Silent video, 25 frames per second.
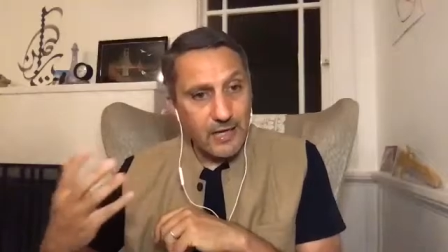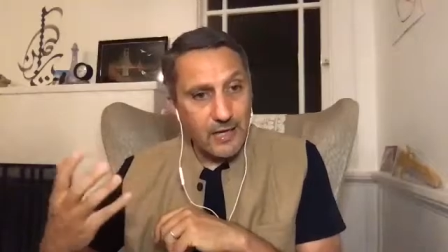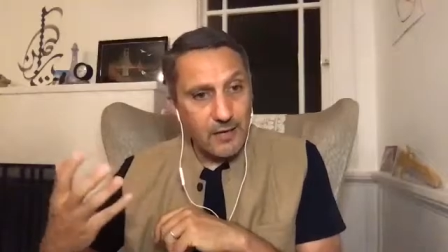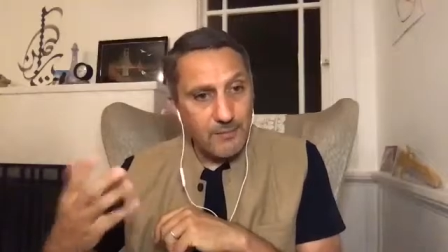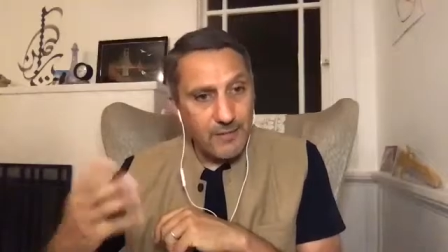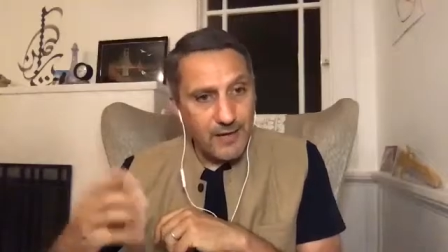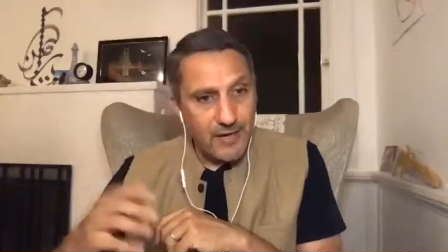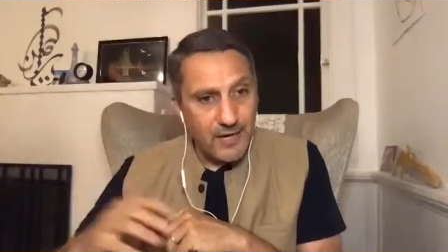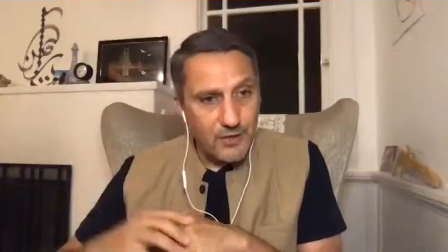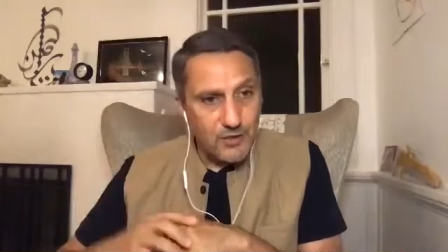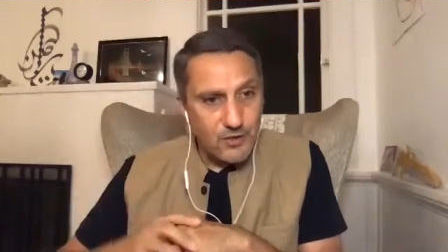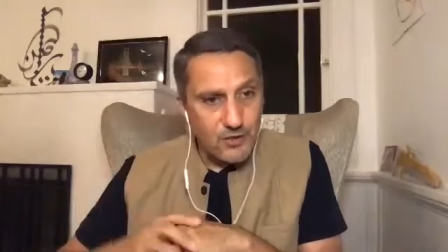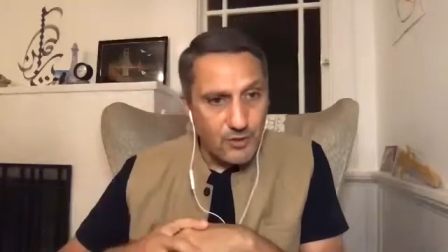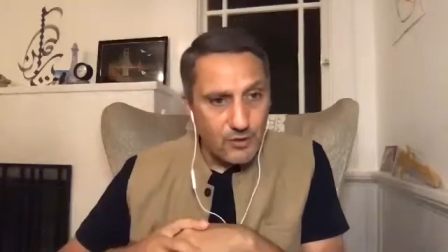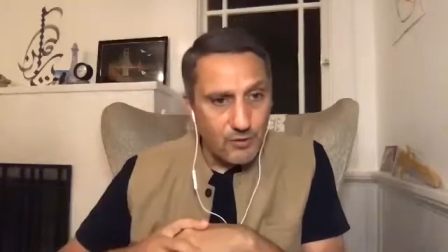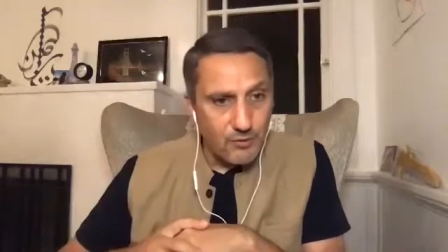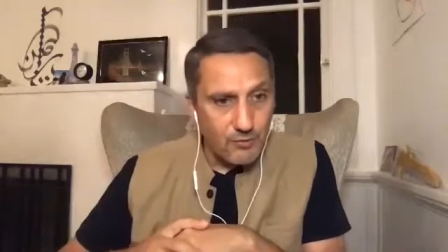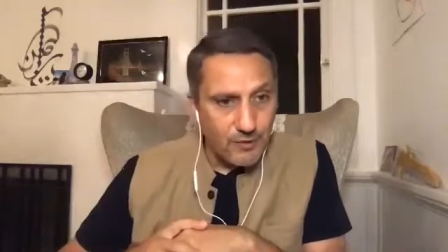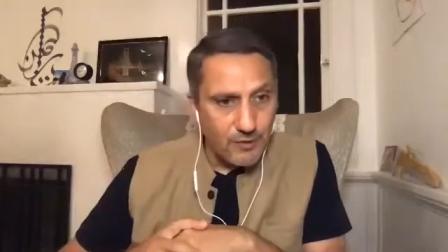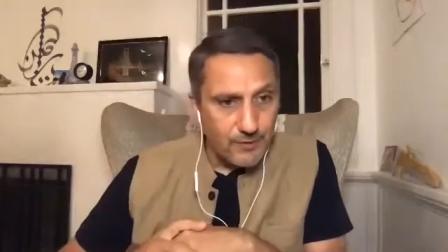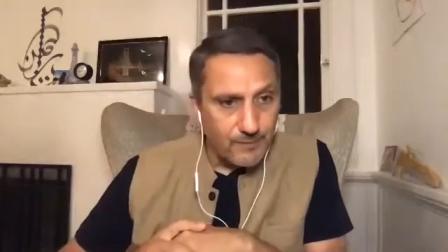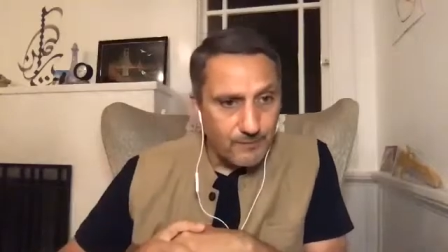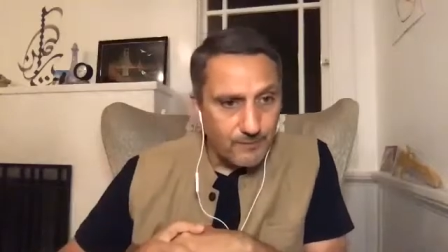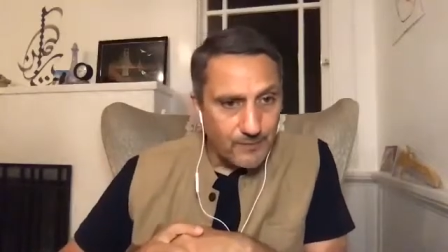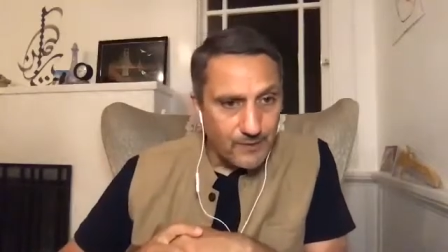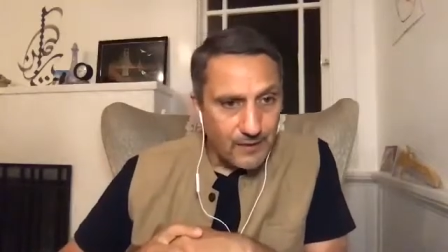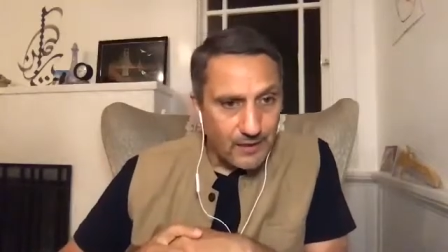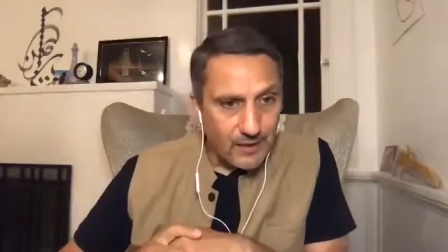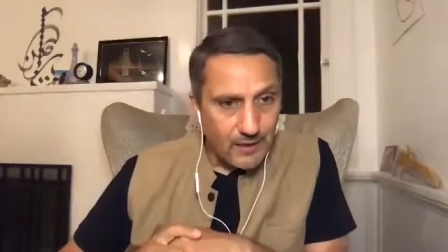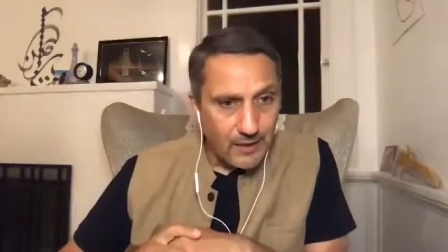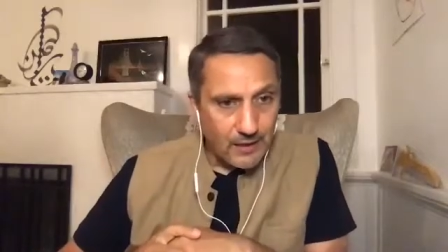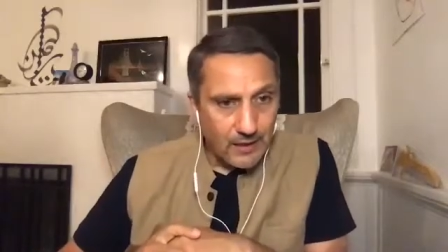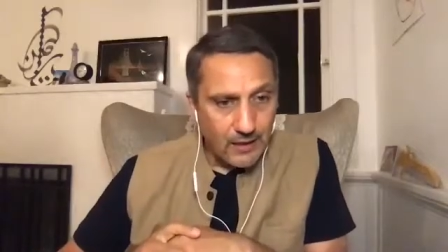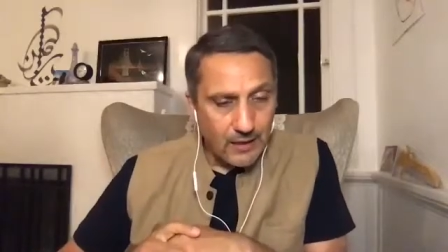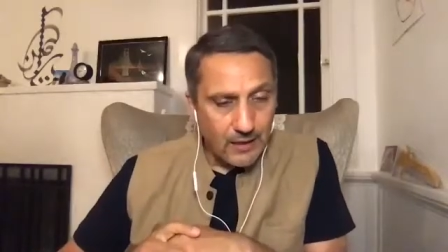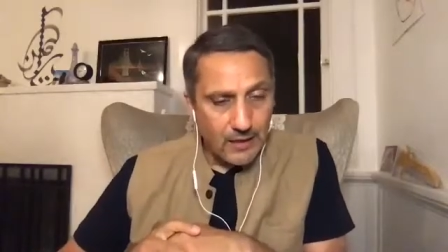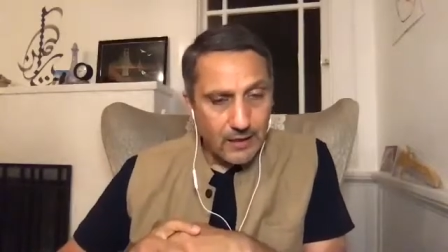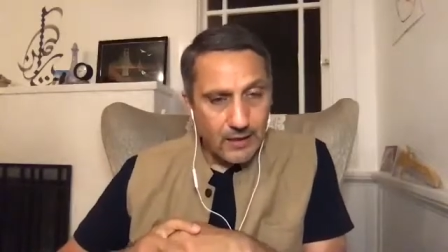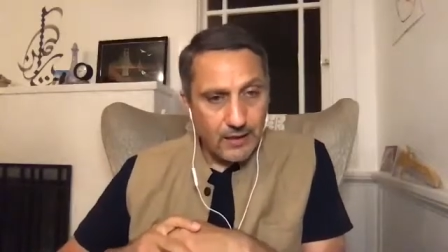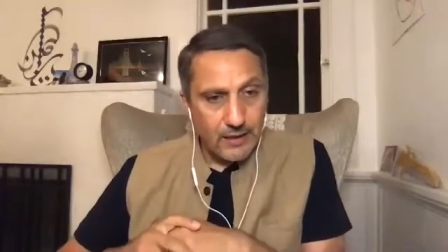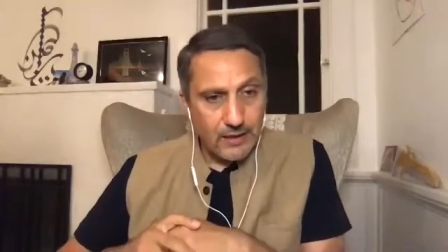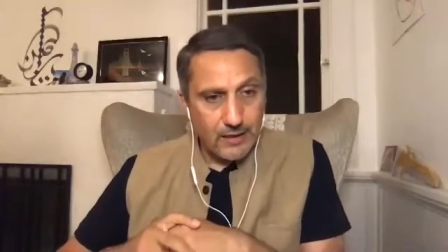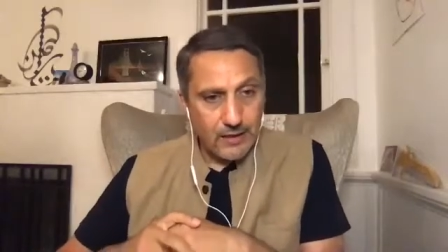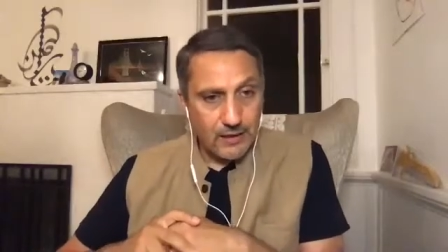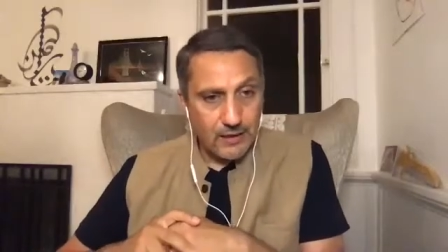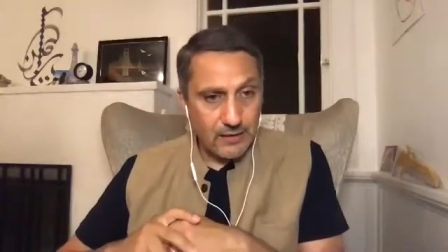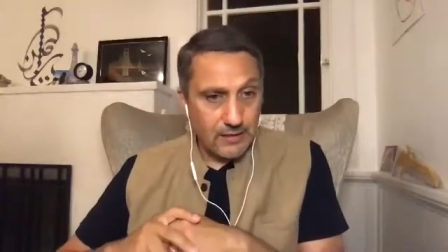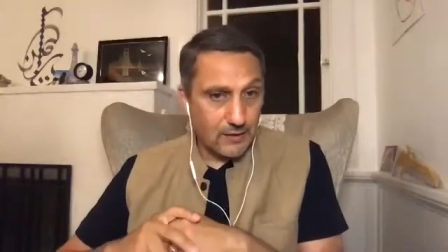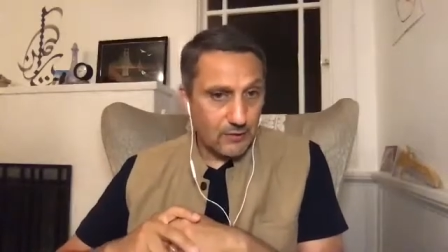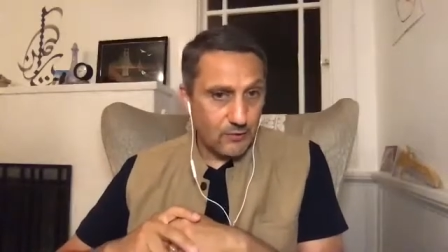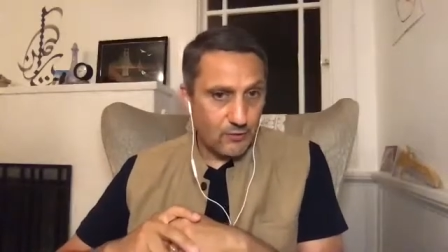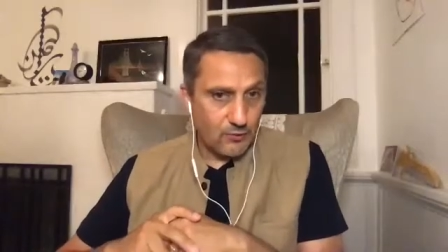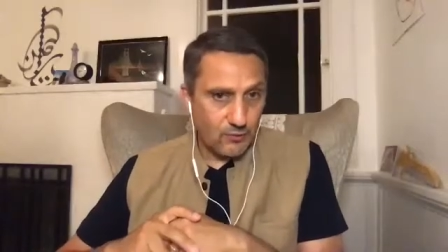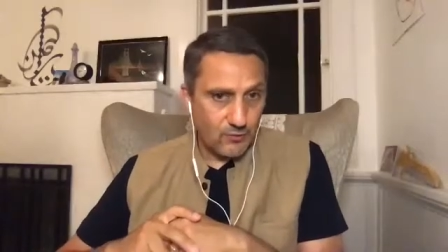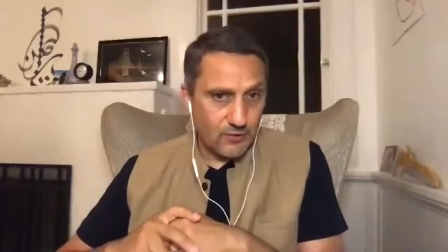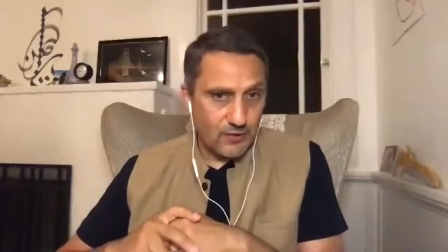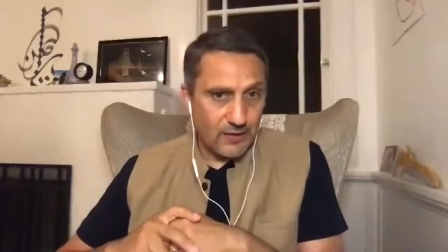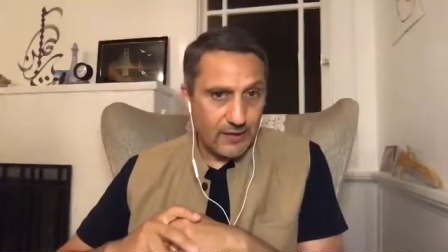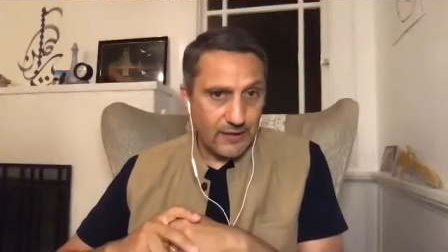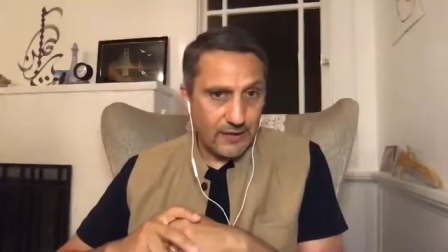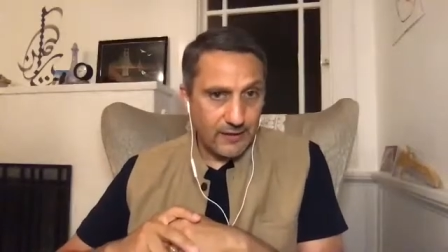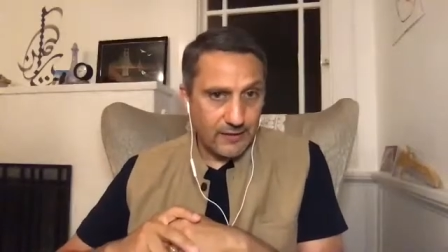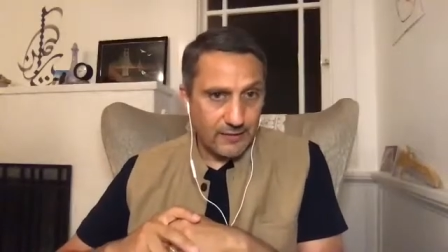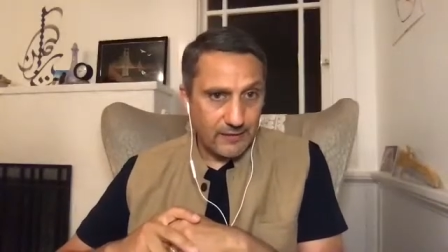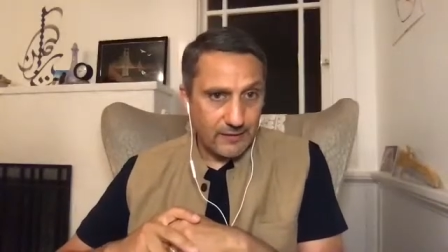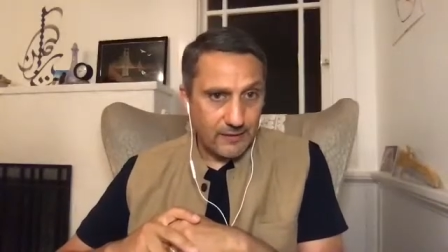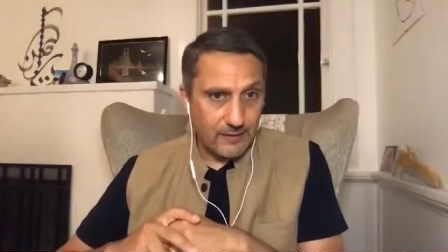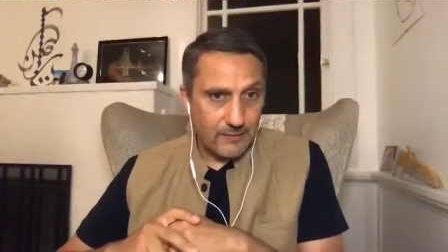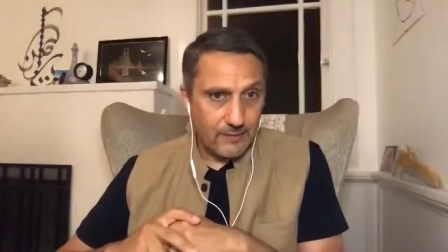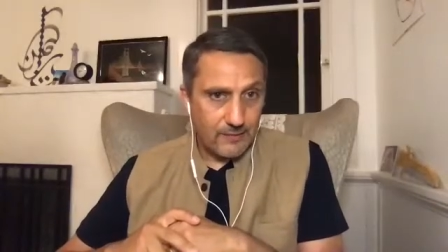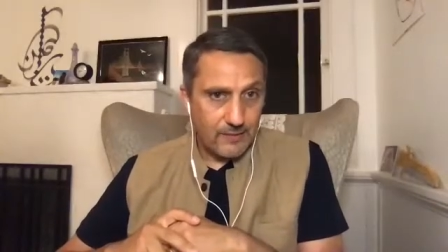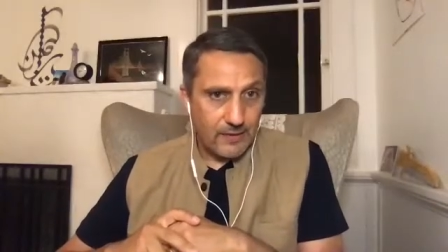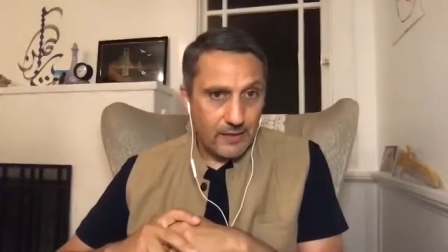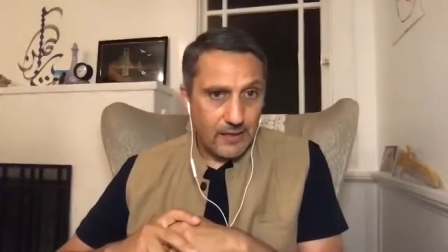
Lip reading: imaginary in the society.